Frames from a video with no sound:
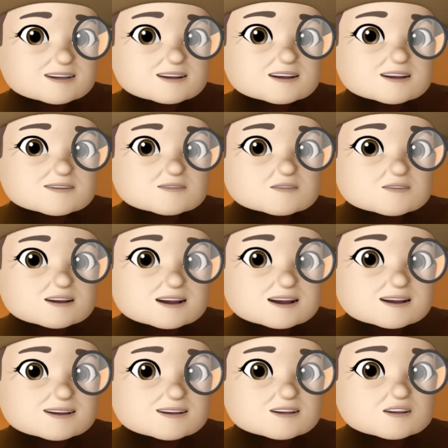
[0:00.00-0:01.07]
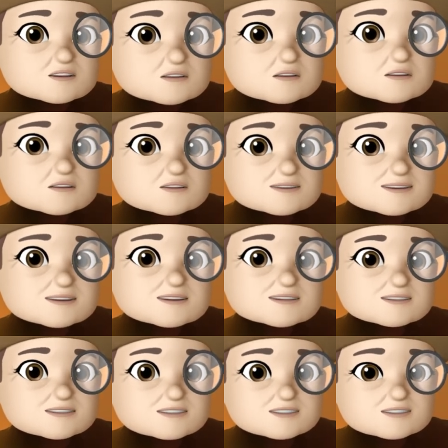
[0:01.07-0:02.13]
when a court
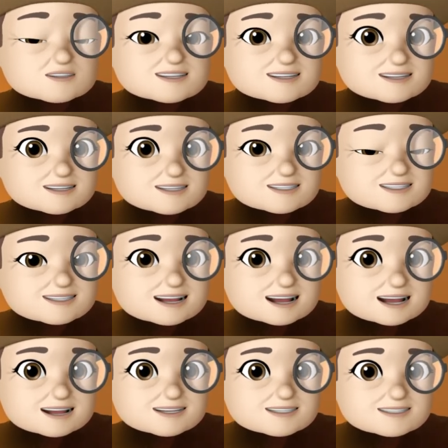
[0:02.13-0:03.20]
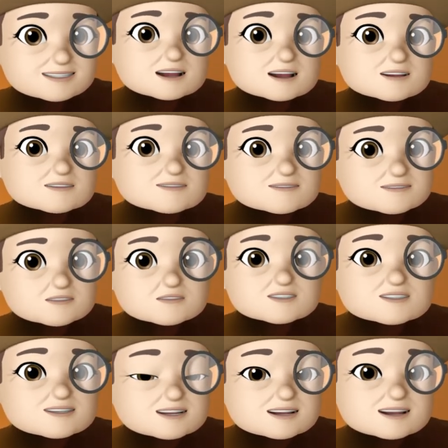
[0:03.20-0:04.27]
looks at this case, the first
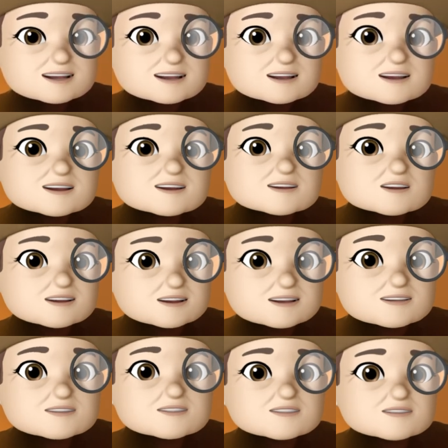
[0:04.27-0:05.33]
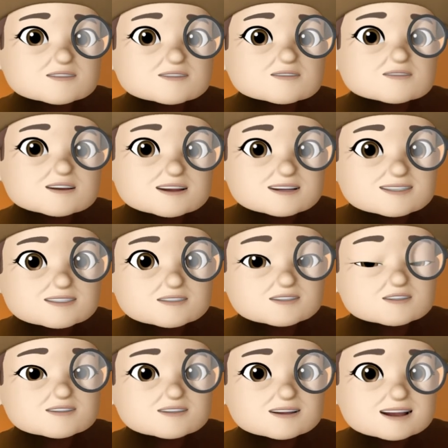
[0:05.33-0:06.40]
thing they're going to do is
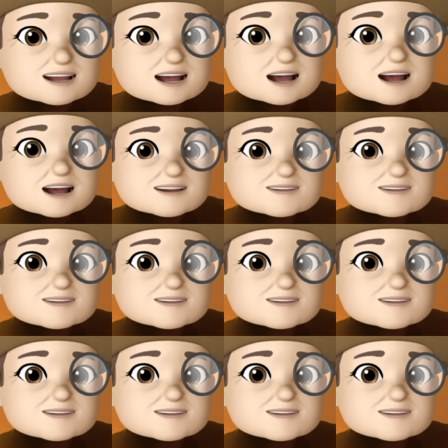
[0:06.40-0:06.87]
look at